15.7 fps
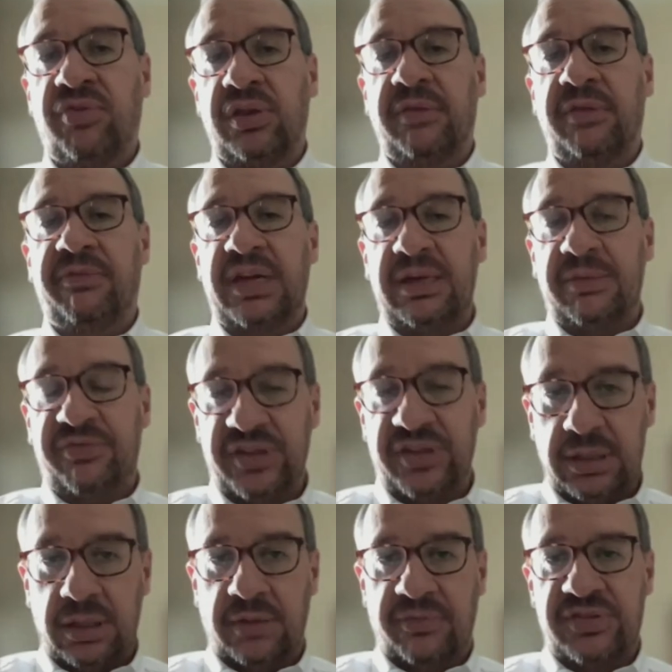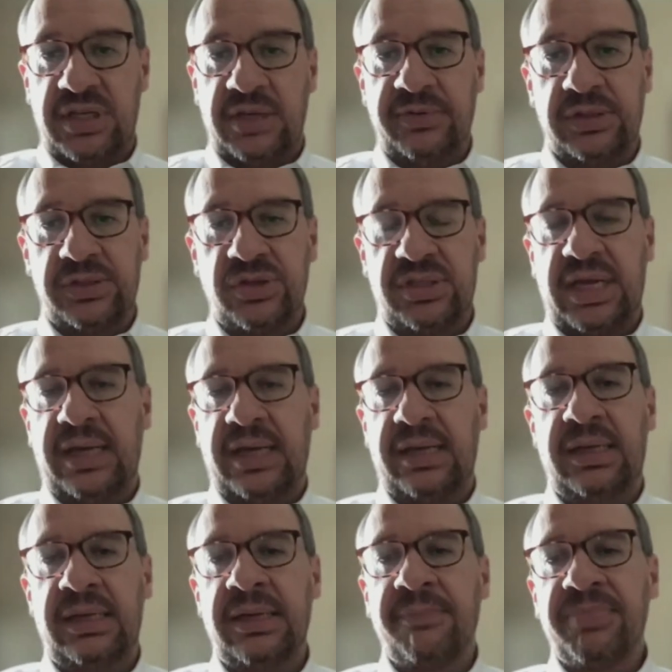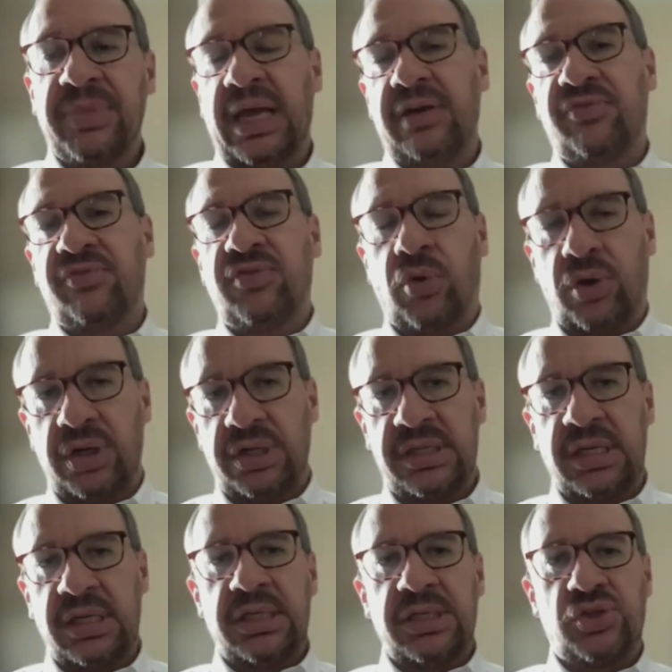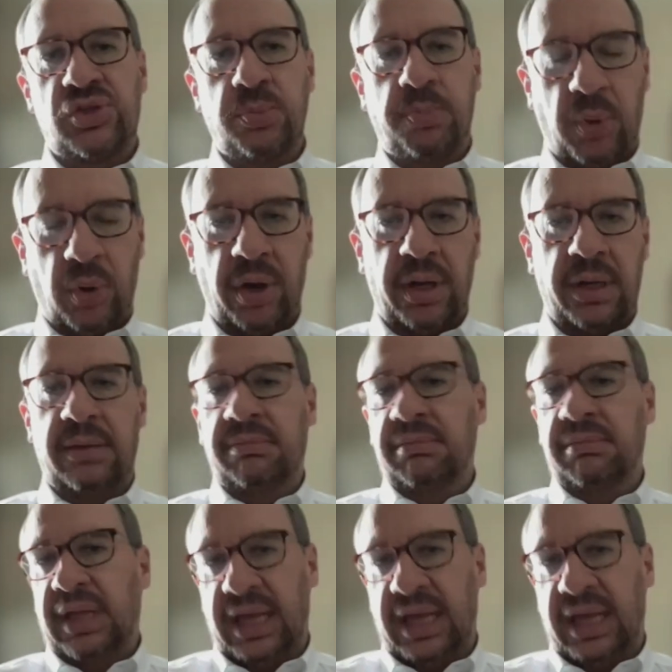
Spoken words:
for the benefit of civil society, and of course support,